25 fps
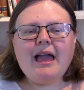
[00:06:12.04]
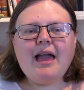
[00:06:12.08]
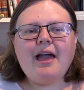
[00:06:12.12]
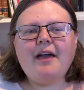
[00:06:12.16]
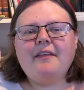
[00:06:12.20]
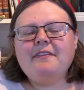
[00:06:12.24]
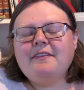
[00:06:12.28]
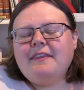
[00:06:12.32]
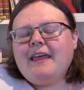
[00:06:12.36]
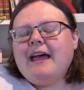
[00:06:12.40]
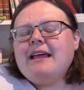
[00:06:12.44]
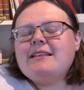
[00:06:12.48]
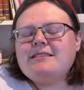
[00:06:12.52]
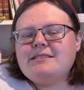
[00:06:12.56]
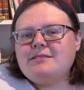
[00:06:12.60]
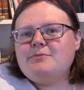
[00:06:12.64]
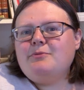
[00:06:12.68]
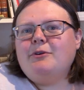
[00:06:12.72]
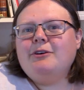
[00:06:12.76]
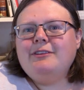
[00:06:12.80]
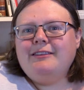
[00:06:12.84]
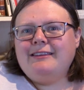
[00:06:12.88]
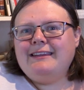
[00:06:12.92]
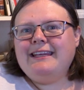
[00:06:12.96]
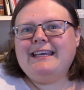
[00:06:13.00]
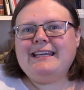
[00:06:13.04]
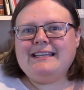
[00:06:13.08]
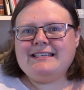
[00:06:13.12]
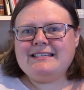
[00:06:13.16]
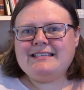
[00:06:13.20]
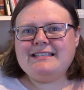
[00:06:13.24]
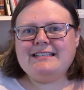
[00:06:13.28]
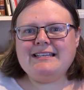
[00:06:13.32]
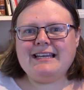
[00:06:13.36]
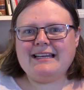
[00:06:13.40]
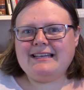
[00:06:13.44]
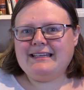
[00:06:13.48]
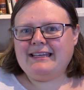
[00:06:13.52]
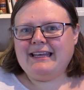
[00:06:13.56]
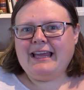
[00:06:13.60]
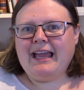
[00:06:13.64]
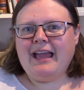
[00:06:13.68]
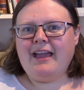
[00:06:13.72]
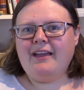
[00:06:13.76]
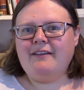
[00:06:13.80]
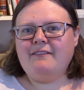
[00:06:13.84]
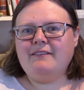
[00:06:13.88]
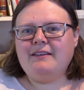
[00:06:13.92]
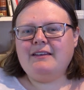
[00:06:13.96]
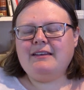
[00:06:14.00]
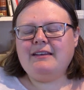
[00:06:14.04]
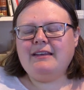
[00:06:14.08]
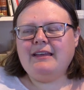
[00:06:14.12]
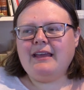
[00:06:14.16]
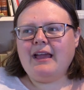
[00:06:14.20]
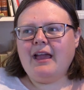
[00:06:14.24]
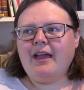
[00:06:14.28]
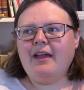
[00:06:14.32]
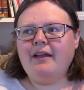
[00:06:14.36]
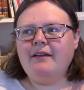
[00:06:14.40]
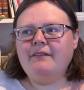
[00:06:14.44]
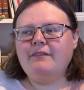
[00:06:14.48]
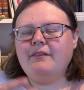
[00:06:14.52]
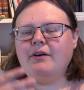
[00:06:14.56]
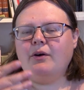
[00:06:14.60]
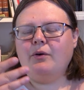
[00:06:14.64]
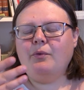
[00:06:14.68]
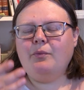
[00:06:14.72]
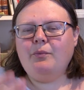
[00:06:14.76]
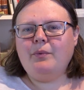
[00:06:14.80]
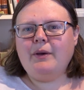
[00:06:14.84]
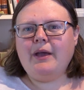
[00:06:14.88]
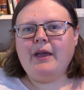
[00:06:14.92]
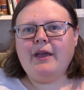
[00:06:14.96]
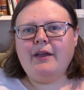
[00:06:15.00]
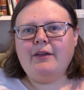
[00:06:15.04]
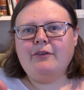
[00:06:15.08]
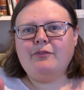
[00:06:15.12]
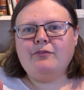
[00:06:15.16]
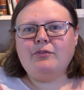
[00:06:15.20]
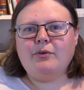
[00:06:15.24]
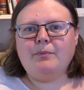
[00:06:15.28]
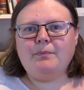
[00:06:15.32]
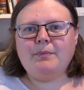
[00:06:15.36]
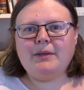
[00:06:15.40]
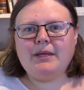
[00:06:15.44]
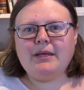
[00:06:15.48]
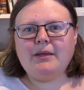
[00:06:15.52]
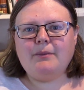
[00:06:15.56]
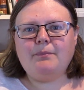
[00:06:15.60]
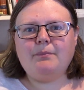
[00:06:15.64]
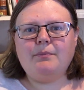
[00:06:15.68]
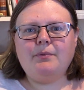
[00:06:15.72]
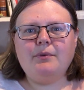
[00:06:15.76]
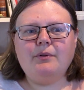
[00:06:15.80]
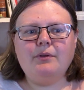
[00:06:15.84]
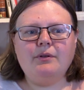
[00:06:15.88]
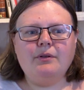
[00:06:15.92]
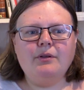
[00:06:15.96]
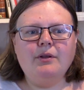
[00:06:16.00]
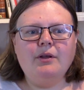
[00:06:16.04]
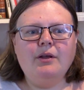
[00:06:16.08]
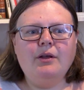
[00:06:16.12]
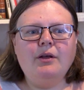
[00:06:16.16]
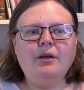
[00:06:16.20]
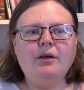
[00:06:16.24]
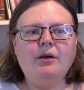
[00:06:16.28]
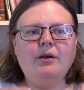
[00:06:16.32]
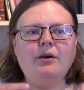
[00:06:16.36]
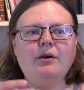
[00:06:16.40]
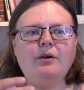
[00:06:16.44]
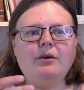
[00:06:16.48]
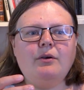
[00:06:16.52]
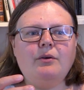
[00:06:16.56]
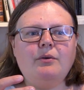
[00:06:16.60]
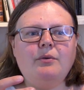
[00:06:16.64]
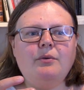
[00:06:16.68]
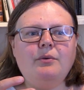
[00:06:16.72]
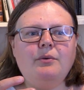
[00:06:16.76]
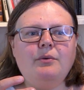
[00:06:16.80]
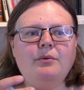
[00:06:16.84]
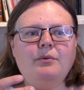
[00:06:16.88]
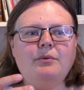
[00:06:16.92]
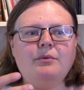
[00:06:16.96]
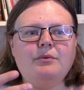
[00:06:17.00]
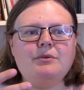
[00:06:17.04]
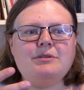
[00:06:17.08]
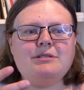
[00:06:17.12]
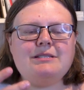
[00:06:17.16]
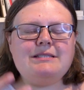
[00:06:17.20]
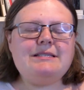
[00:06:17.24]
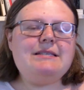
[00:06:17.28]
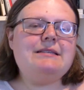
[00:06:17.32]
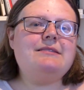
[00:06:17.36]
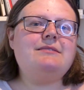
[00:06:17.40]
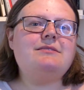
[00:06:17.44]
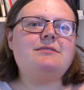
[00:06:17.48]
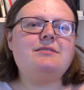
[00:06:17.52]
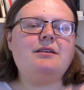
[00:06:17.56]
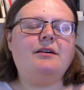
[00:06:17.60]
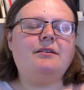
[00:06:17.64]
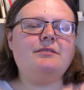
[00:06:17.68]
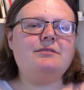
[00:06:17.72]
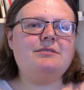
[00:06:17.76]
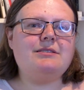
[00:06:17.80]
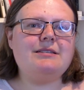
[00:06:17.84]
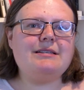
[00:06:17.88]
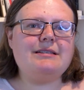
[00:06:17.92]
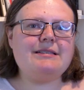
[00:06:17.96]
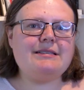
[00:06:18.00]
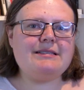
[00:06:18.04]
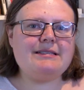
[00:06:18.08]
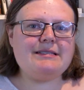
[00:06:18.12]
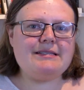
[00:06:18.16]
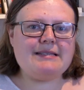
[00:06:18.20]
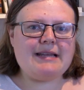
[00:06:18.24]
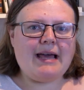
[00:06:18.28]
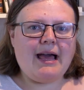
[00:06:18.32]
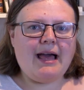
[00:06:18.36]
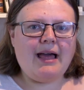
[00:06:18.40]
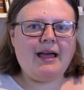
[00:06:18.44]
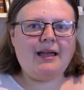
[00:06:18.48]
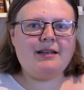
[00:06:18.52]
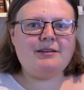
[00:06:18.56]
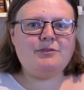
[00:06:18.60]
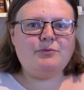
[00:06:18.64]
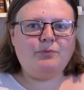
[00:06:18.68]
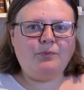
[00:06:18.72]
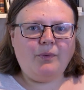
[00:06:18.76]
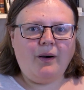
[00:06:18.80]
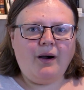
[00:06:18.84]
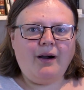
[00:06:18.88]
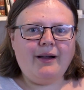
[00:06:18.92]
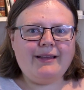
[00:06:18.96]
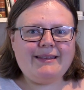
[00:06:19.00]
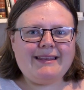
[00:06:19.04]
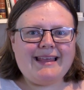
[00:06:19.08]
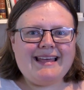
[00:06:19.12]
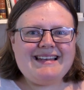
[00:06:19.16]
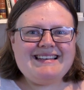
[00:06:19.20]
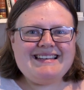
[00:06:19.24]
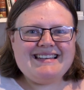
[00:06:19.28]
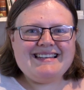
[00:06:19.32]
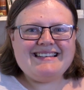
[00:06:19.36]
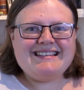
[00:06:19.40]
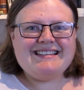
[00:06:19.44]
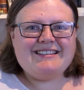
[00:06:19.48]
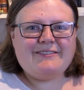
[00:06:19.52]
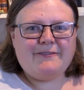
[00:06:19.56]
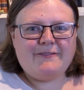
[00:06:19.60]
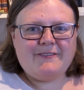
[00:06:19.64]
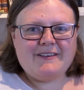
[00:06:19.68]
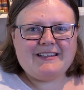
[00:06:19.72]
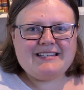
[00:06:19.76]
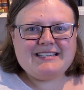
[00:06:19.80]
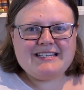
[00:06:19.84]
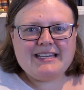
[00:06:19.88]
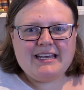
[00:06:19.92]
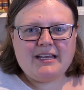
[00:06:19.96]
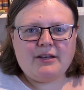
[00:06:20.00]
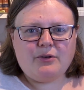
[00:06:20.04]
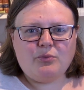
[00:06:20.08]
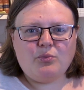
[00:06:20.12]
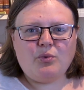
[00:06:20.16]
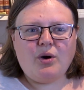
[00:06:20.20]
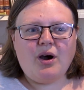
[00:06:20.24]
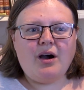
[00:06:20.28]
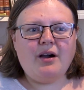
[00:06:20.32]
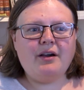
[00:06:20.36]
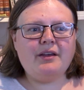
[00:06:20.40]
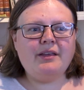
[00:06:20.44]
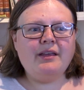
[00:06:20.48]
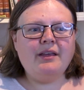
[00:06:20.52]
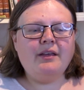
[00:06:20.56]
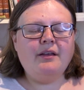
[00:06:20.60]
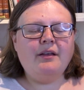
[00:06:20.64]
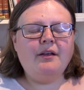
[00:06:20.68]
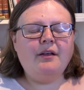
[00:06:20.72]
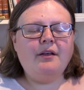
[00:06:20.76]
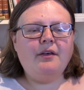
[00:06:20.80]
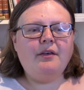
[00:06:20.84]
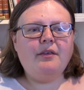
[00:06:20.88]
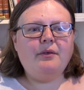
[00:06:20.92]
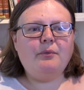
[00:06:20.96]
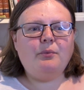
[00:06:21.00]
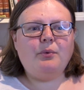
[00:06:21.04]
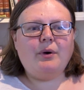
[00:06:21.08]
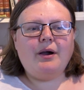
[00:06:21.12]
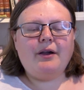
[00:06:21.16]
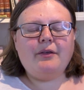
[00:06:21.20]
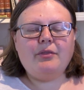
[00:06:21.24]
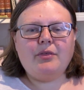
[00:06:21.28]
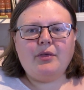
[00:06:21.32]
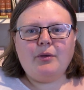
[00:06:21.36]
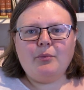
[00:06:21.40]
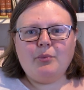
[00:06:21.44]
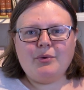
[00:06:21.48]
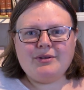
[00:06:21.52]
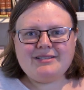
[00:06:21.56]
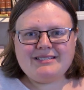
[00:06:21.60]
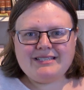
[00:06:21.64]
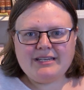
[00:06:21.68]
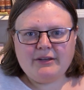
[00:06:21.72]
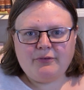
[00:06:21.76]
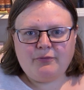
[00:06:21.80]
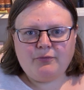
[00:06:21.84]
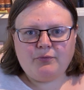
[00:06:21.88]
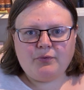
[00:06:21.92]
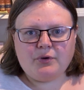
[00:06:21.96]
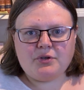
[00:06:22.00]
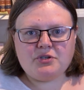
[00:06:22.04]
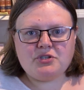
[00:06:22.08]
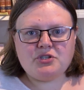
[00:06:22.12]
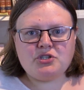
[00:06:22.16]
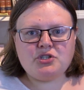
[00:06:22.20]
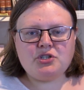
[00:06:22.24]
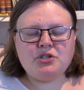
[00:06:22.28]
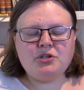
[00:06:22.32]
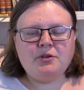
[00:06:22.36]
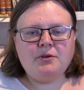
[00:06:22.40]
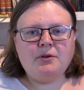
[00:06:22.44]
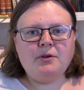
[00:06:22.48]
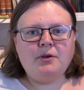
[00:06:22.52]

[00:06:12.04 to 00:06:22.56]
And that's what the internet gave. It gave a way for people who didn't understand why they didn't fit in, why they were different.